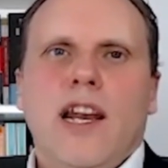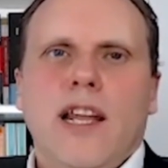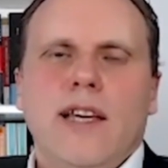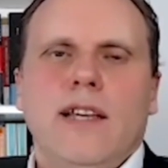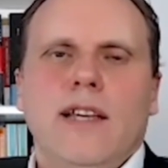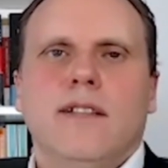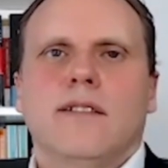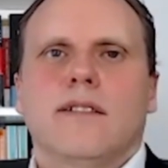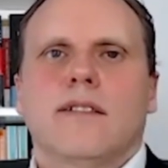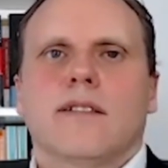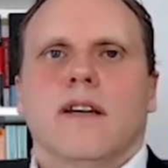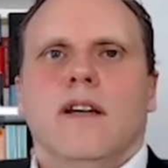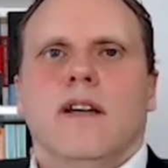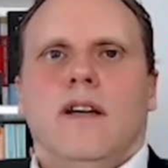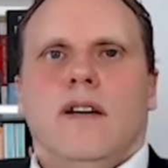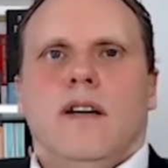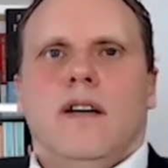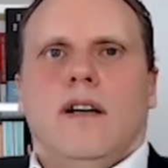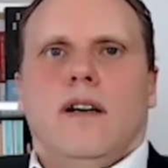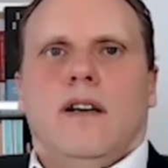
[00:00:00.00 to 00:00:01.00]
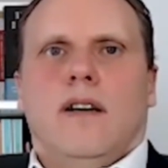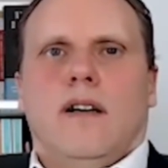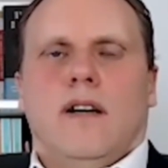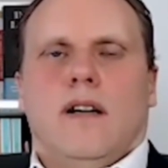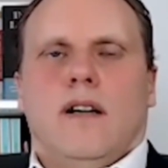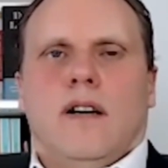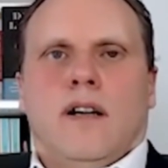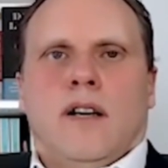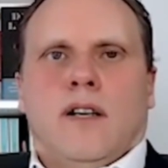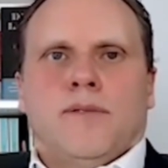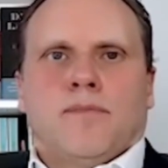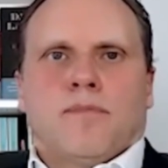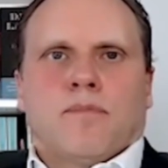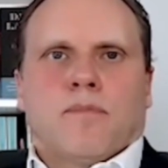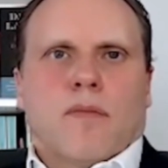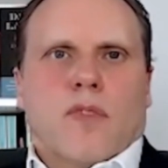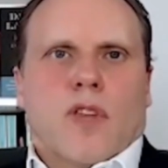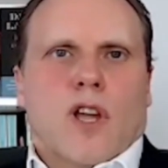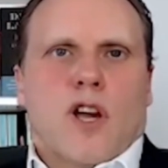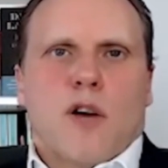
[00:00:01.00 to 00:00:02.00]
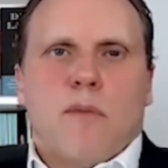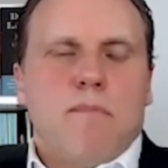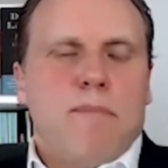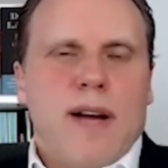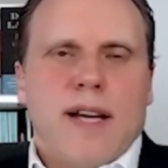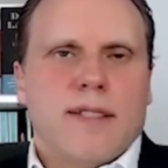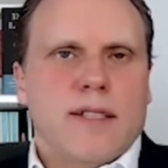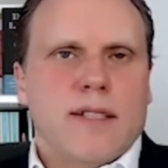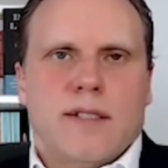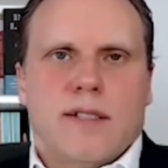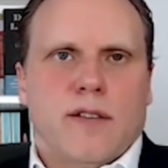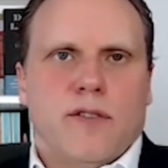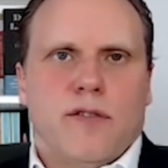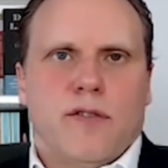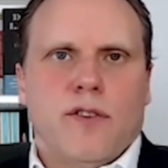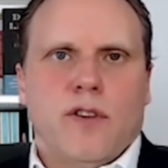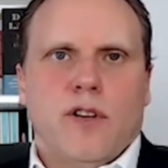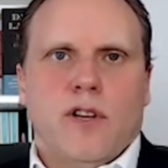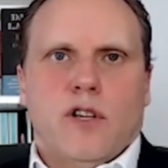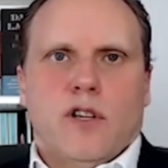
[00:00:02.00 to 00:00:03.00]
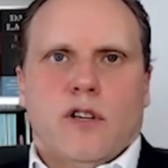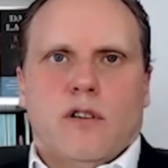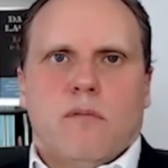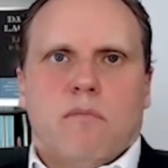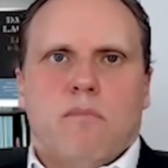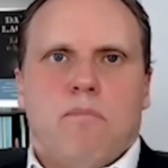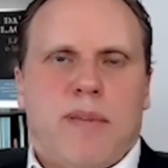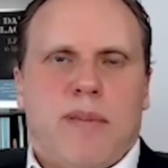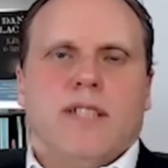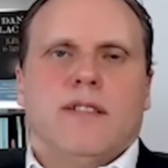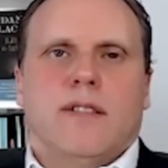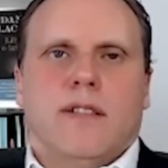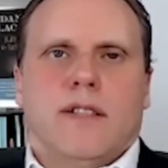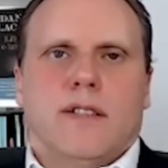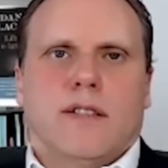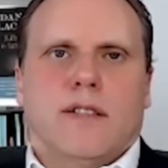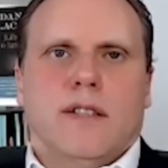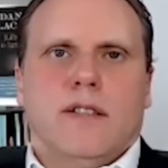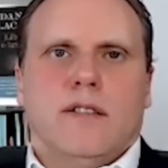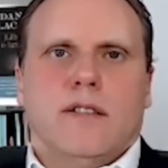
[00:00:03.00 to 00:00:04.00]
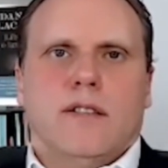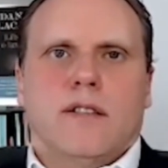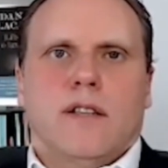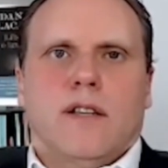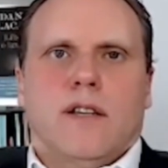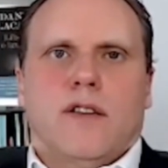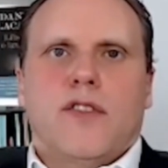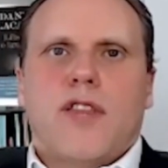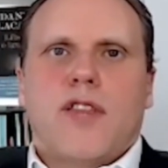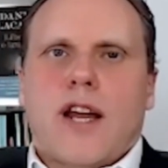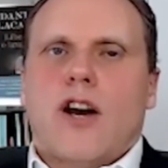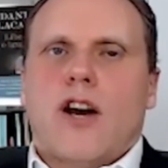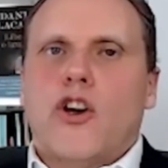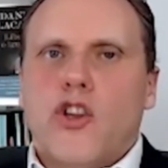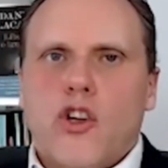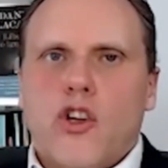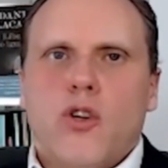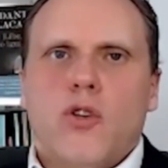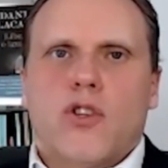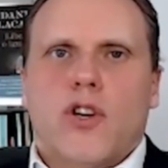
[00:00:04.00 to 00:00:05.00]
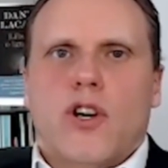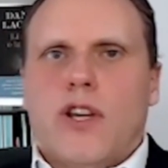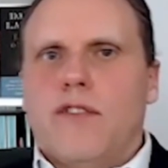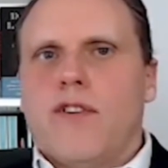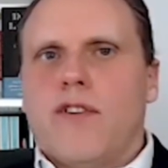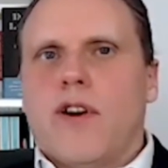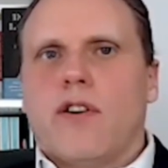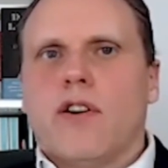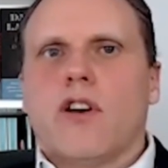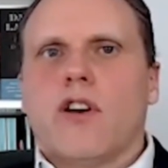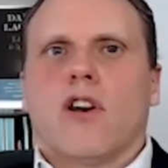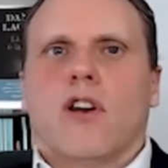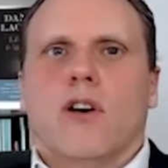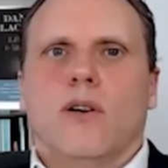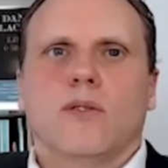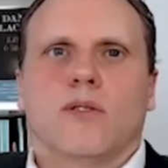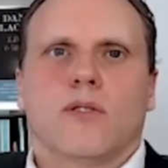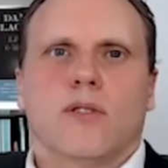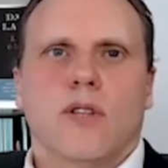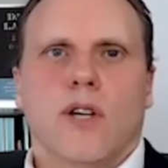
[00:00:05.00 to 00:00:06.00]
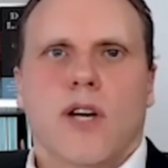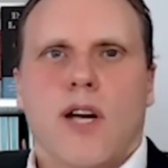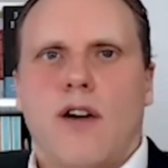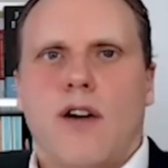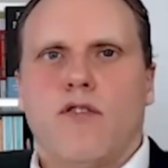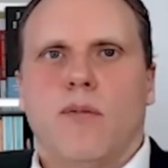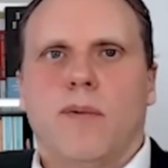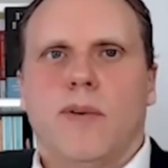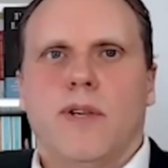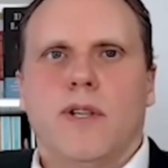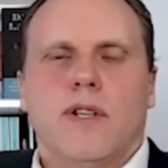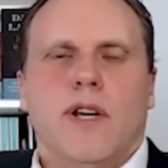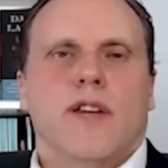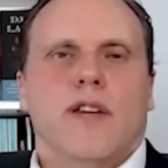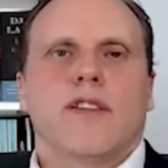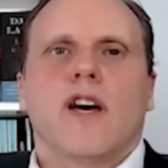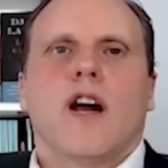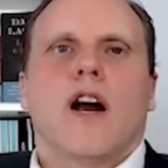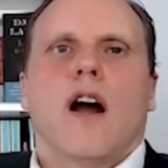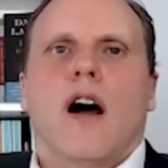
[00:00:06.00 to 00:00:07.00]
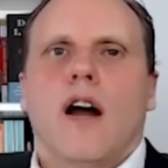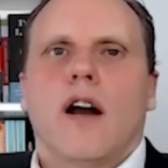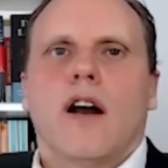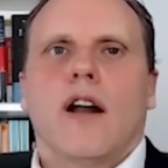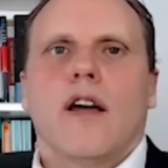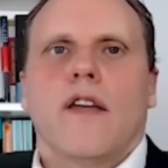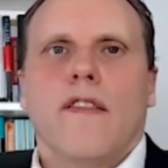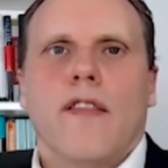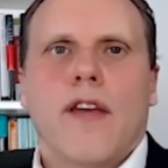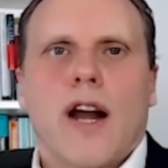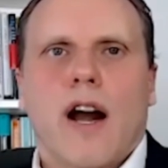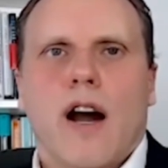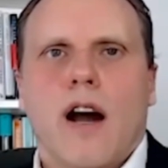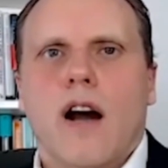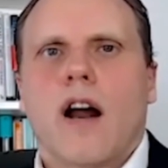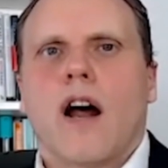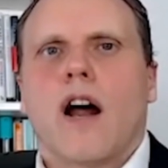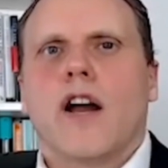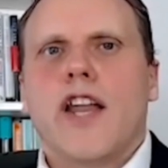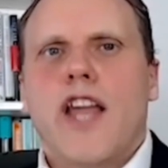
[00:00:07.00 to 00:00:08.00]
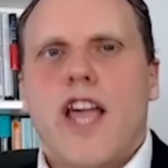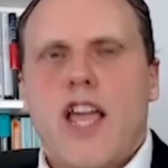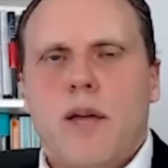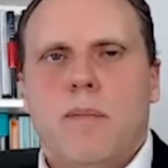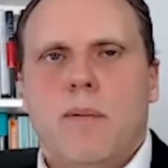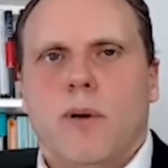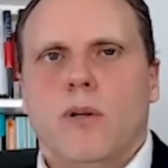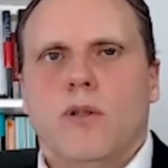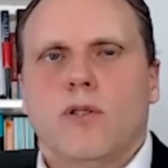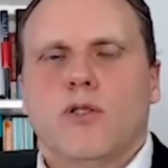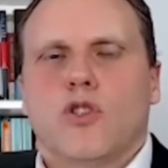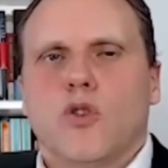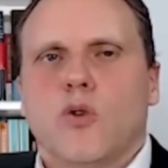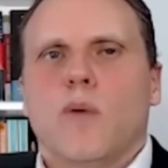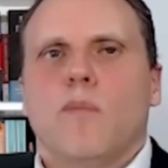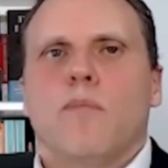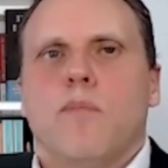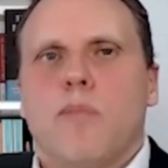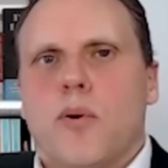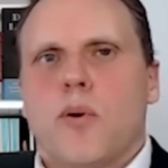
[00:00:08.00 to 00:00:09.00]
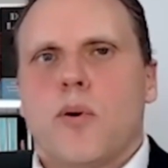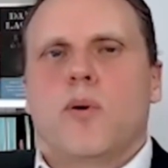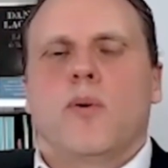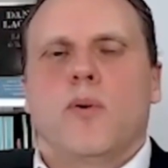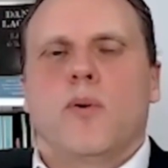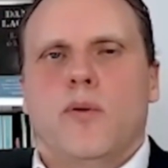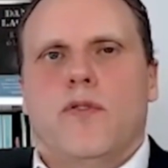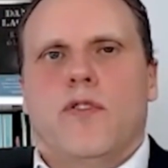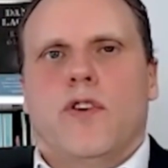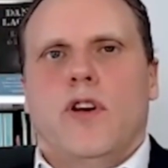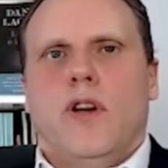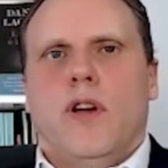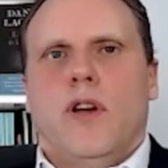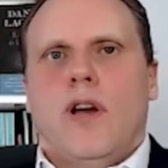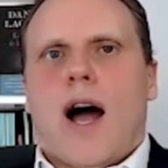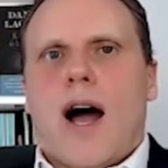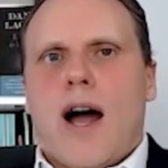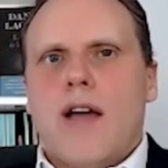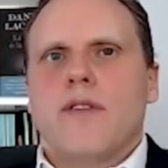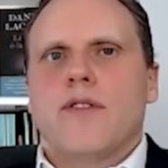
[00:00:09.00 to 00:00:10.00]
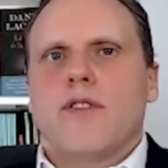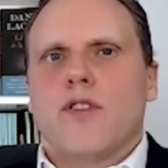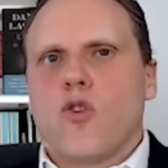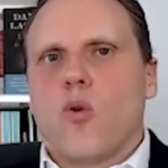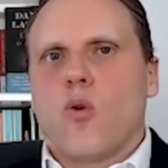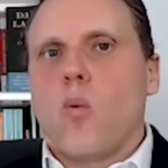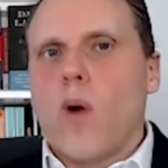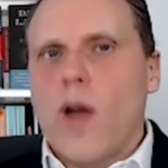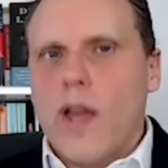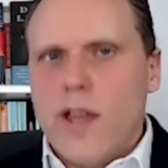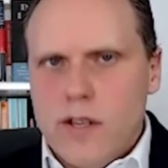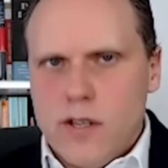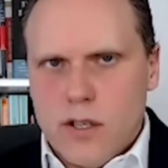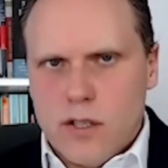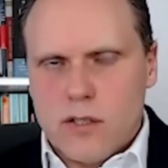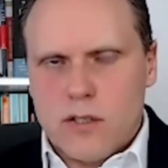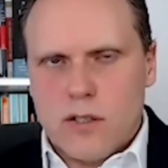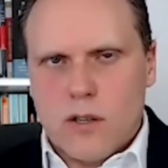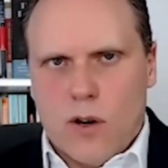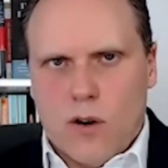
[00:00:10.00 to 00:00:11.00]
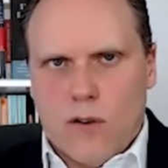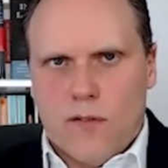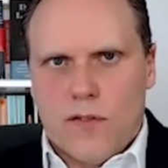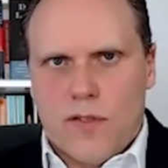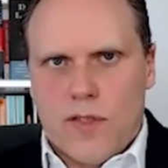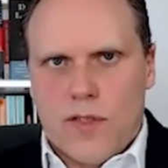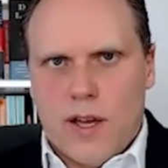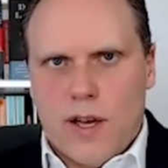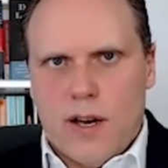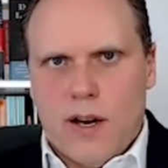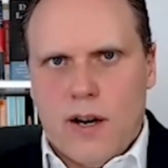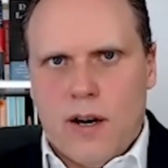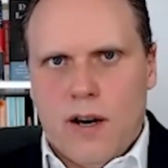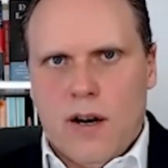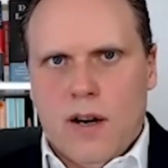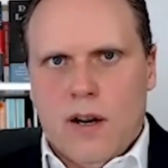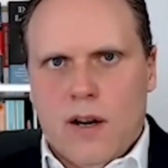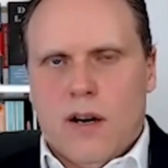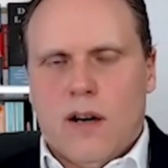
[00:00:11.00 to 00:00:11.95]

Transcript: least uh, competitive businesses that are usually very close to the government and that are unable to improve either the wages of the